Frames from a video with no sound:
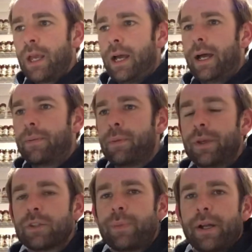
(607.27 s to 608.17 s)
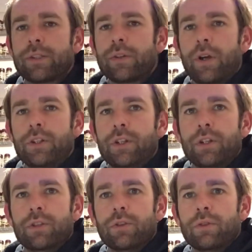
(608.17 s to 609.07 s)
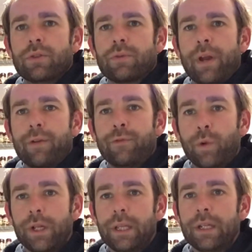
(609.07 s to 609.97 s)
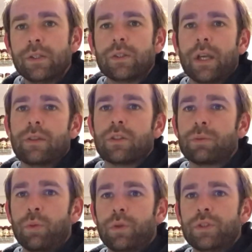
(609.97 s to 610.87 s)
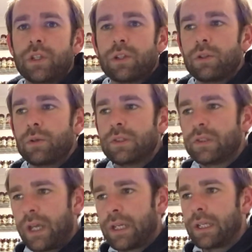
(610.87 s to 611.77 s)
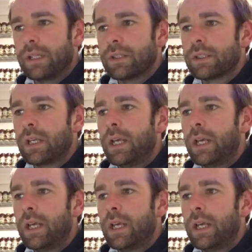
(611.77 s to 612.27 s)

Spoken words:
The biggest batch size you can do is around 40 litres, and the smallest you can do is 10 litres.